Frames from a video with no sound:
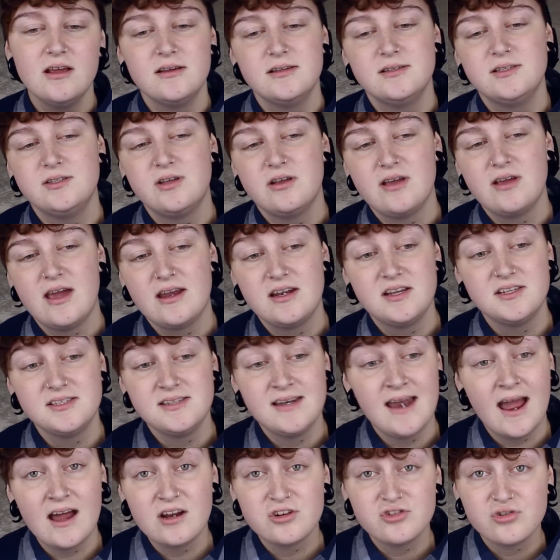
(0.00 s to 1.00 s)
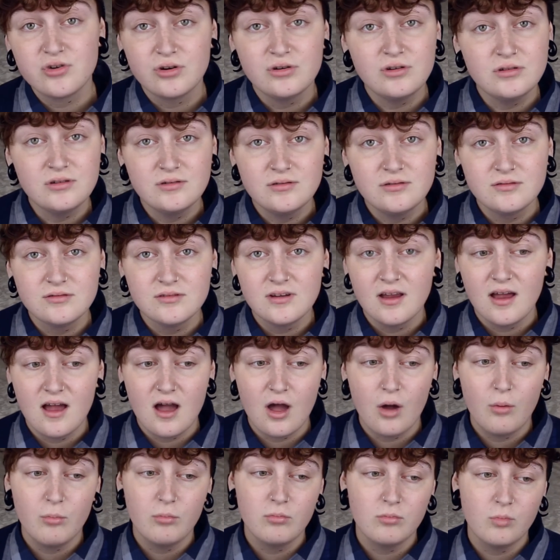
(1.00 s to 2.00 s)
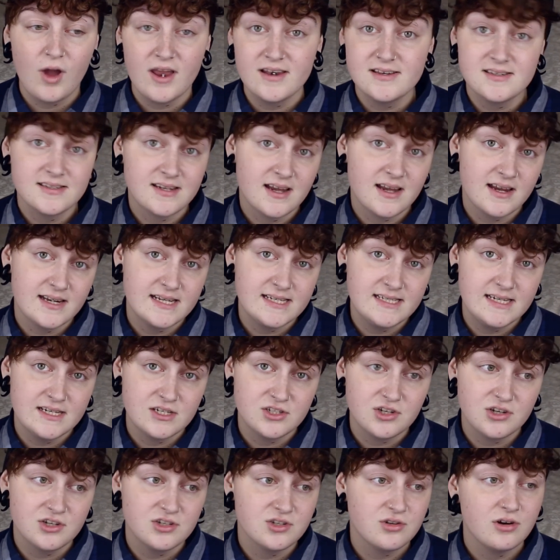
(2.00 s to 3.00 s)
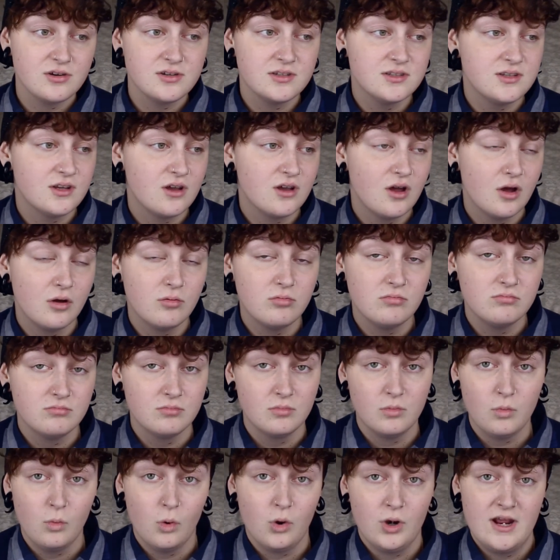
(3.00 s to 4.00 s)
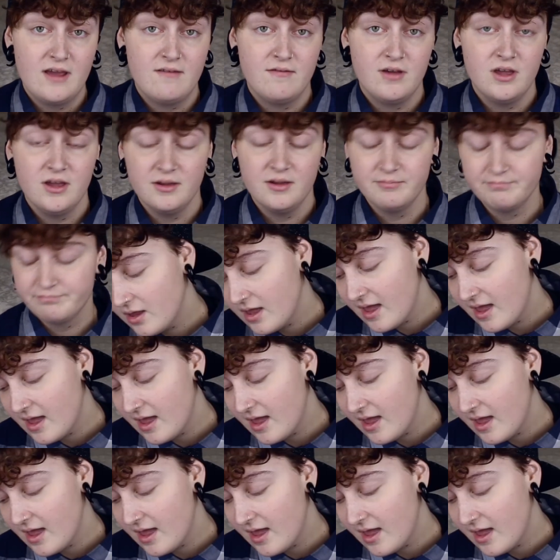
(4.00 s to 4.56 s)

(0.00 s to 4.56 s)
so and it's natural um, when starting testosterone. So whatever.